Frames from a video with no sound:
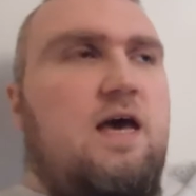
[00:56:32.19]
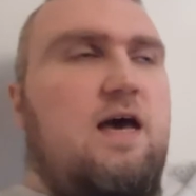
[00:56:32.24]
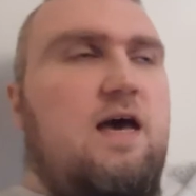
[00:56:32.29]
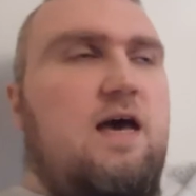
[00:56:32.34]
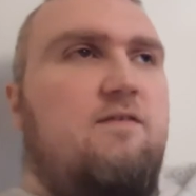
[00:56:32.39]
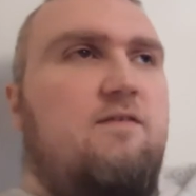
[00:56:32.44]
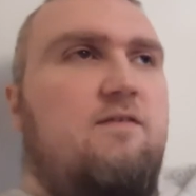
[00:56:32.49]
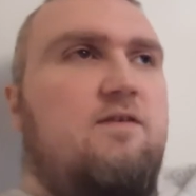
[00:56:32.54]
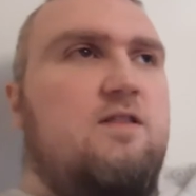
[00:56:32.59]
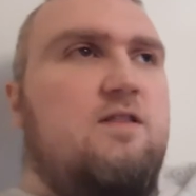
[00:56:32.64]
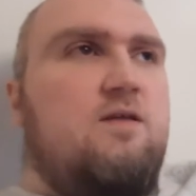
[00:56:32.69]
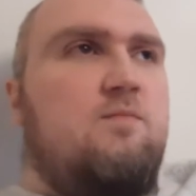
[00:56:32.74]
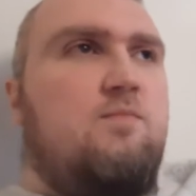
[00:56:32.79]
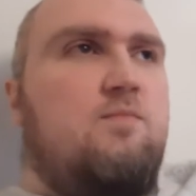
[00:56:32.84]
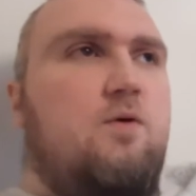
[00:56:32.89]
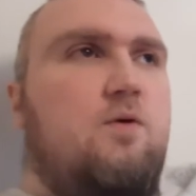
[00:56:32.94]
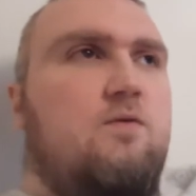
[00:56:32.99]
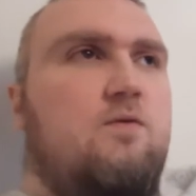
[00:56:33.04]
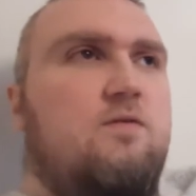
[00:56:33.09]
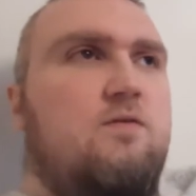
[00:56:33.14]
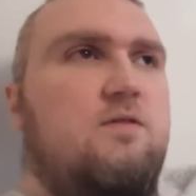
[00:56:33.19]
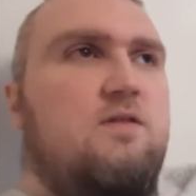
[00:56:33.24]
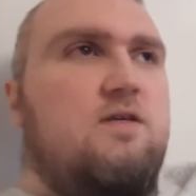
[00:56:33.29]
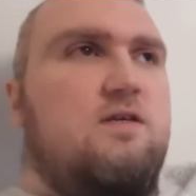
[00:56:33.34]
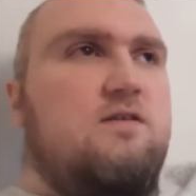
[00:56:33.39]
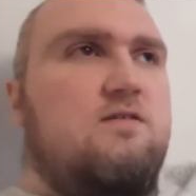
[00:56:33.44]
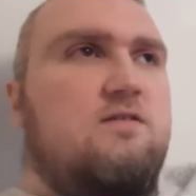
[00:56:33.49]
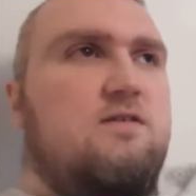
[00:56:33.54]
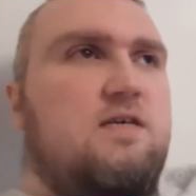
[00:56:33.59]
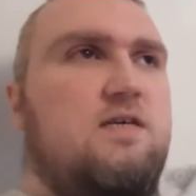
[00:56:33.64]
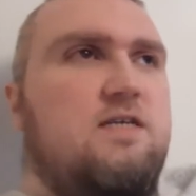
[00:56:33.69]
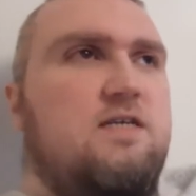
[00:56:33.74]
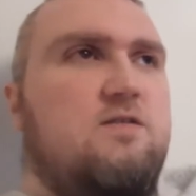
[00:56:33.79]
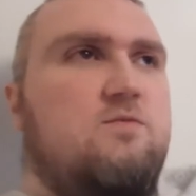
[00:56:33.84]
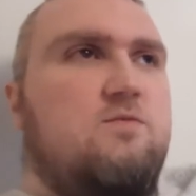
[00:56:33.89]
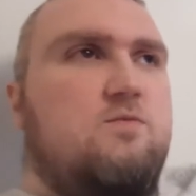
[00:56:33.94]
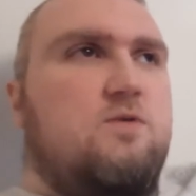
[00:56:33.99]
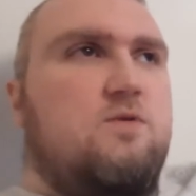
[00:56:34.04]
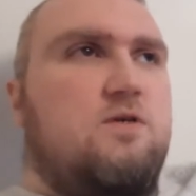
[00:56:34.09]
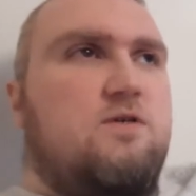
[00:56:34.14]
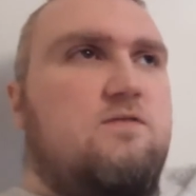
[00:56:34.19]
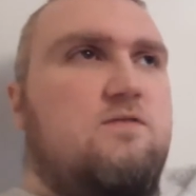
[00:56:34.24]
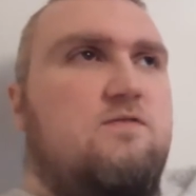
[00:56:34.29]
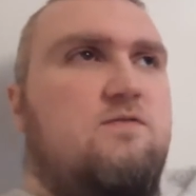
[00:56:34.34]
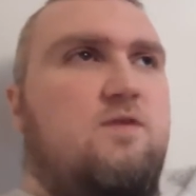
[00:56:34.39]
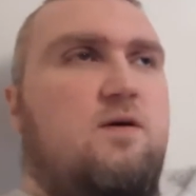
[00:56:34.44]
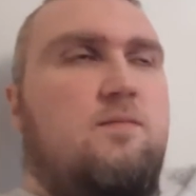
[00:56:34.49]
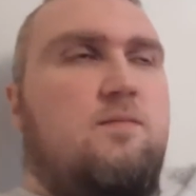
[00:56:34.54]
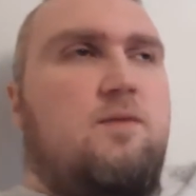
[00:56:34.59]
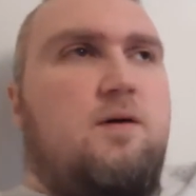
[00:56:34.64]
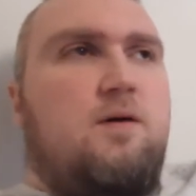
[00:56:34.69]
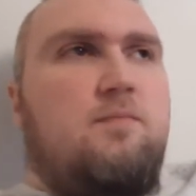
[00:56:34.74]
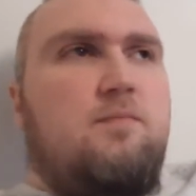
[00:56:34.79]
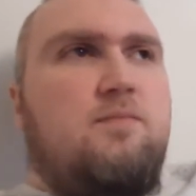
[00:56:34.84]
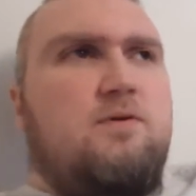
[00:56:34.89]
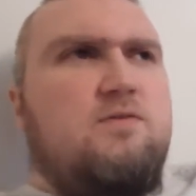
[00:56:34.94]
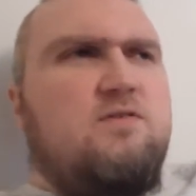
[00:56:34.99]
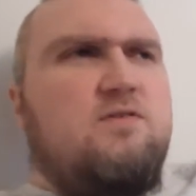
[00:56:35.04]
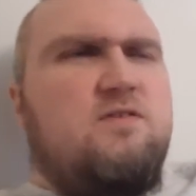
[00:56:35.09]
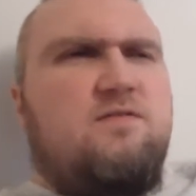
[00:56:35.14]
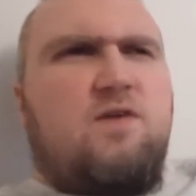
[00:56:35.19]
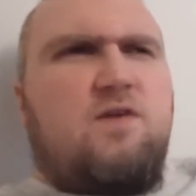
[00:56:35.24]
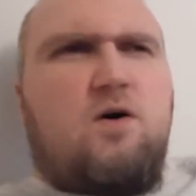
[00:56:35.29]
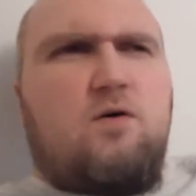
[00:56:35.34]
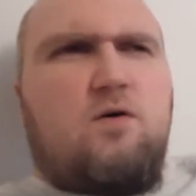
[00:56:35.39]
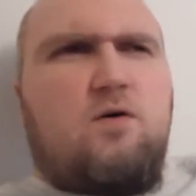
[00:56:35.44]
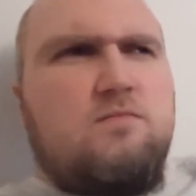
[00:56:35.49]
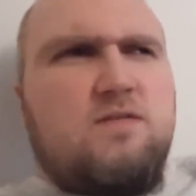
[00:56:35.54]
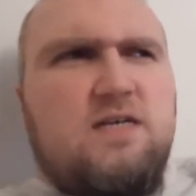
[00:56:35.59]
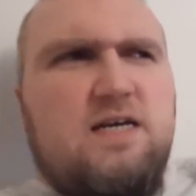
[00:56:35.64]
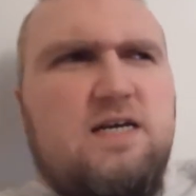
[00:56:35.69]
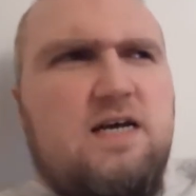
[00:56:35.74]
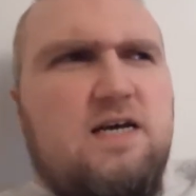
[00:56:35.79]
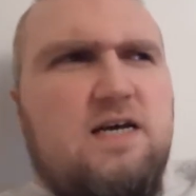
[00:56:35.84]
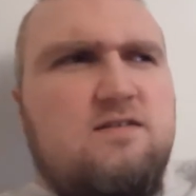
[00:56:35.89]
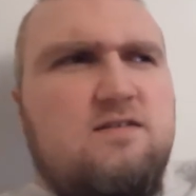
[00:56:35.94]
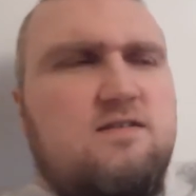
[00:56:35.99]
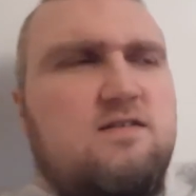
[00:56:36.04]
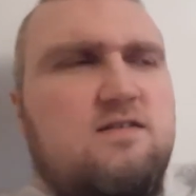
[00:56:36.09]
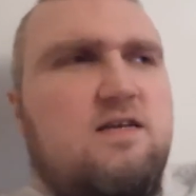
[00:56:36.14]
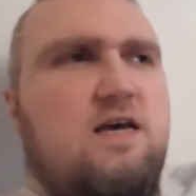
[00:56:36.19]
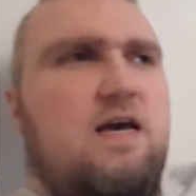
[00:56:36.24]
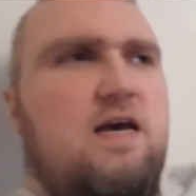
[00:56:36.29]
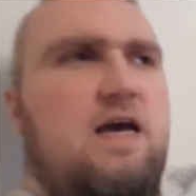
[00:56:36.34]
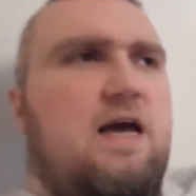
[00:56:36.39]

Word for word: Evidently, both of these kids were from abusive homes, I guess,